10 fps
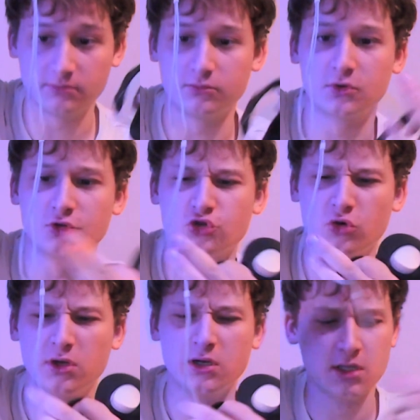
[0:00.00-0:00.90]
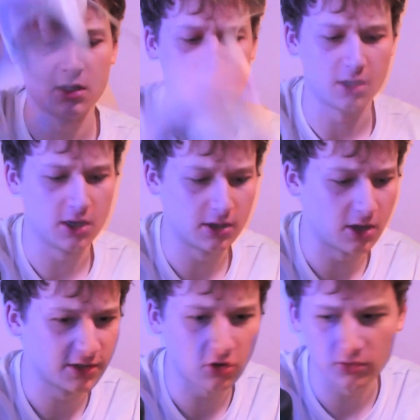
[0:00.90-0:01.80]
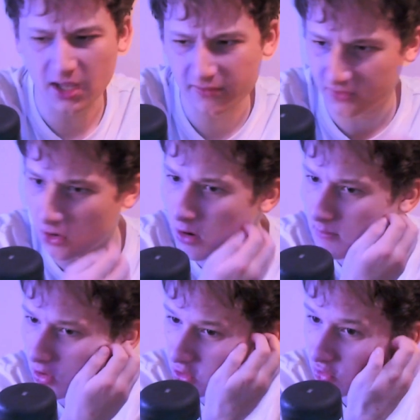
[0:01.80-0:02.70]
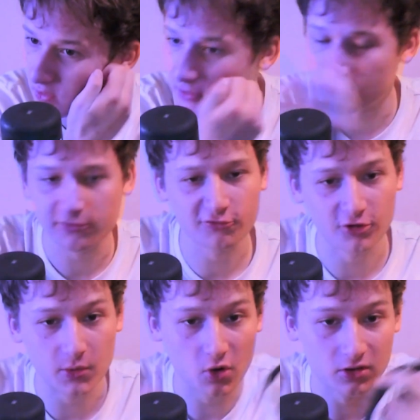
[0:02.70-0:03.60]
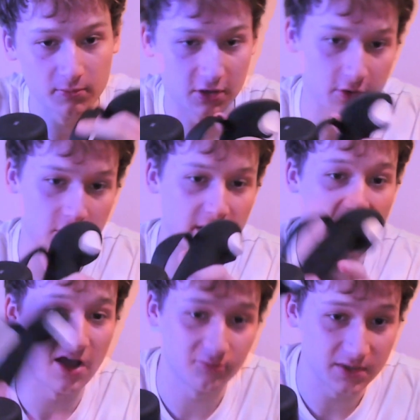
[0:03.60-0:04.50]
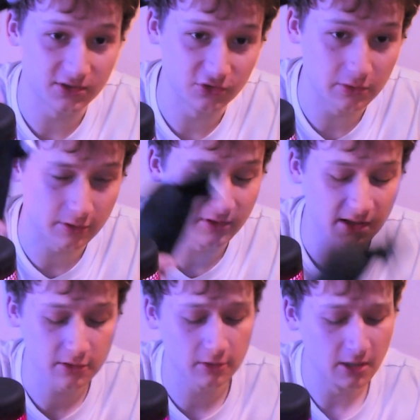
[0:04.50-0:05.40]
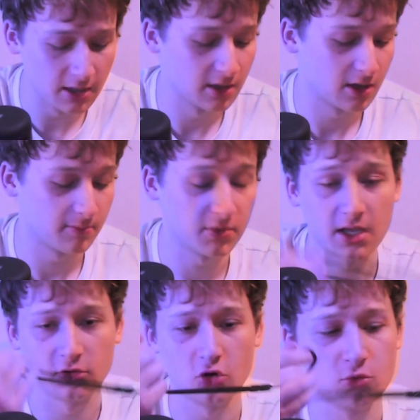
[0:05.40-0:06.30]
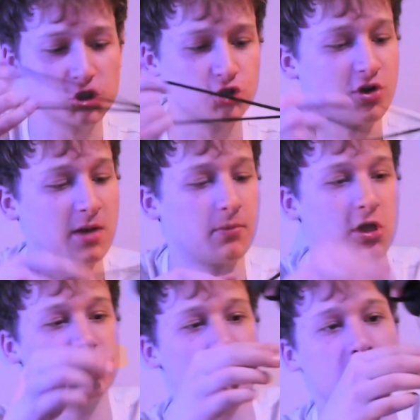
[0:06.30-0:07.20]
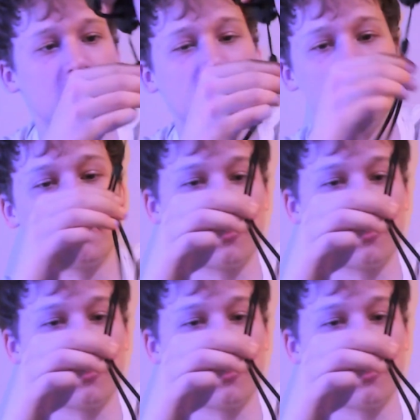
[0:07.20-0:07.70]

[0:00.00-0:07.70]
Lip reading: controller. I don't have it on my Quest 3 one because I have been using this. But yeah, normal strap, adjustable so